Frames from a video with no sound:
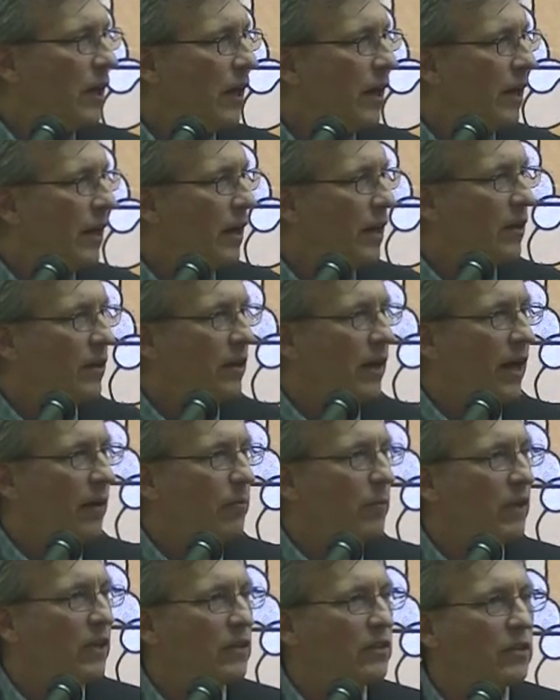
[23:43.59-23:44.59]
And that
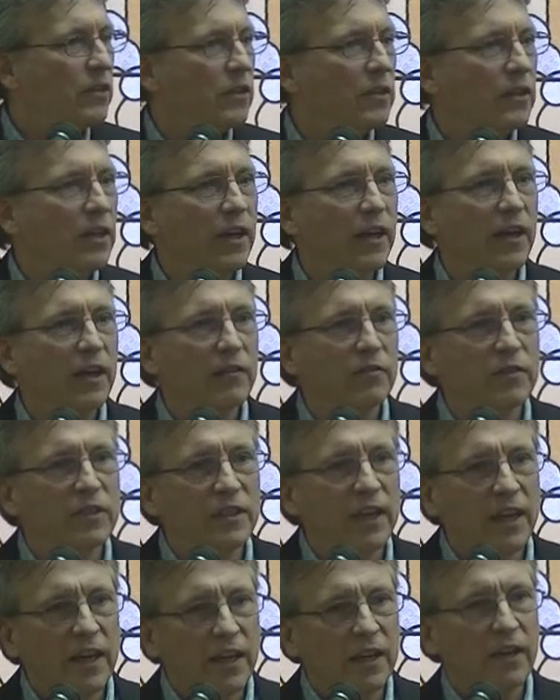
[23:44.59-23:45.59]
means that they have
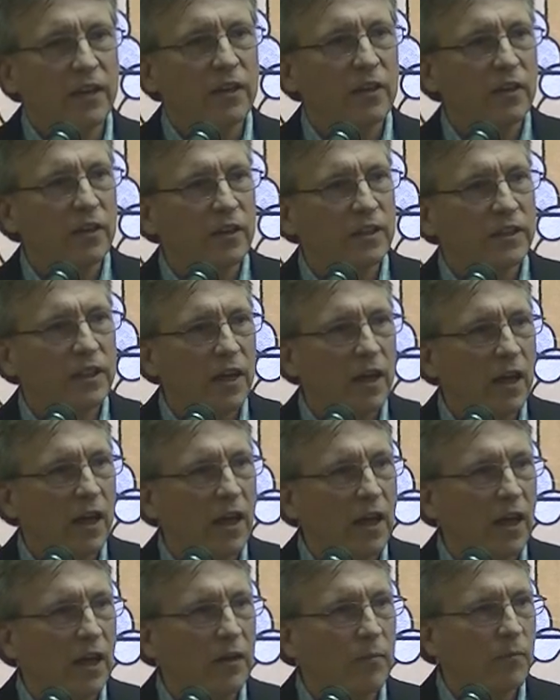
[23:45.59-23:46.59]
taken the
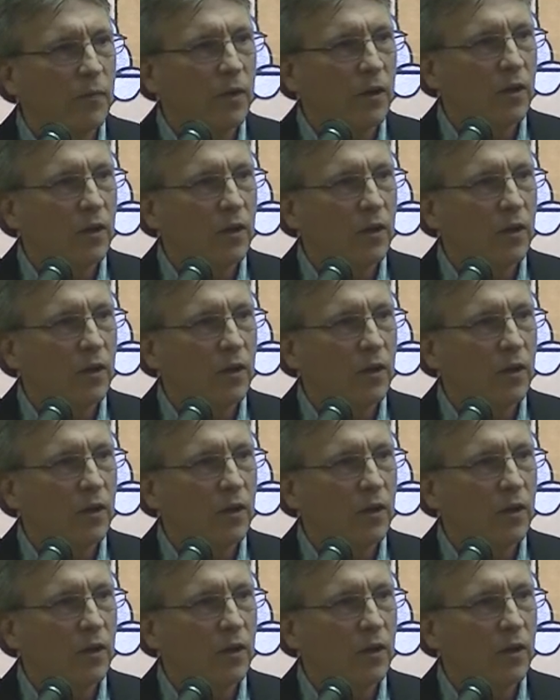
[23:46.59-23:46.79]
time